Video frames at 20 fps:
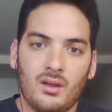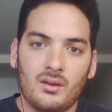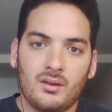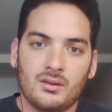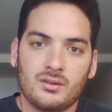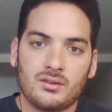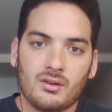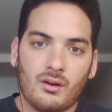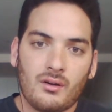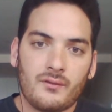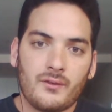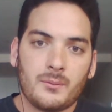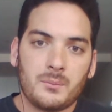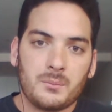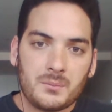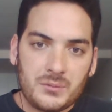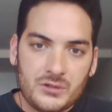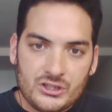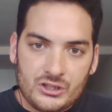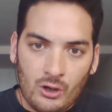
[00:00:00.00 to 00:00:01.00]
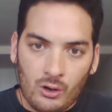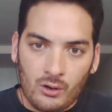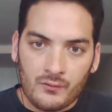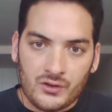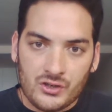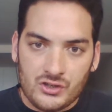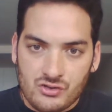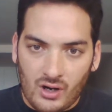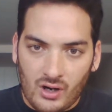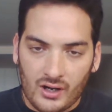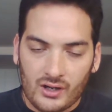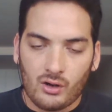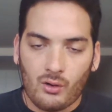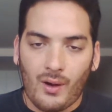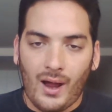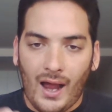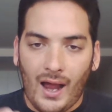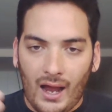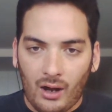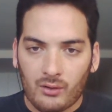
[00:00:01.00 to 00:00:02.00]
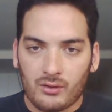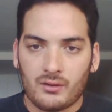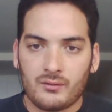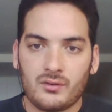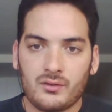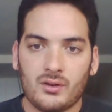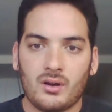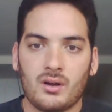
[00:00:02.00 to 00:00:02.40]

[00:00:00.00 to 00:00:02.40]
So if you try to go out of